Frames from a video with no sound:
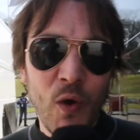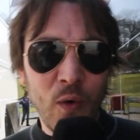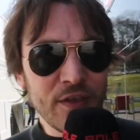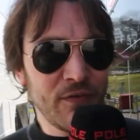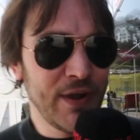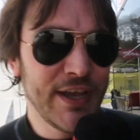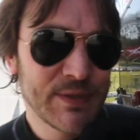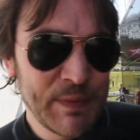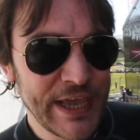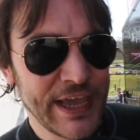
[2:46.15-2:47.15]
one of
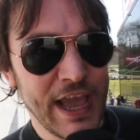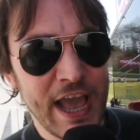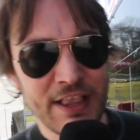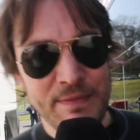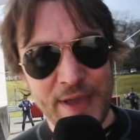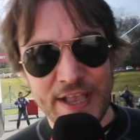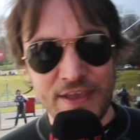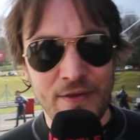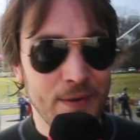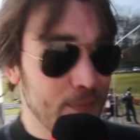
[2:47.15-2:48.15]
which being Alain Menu.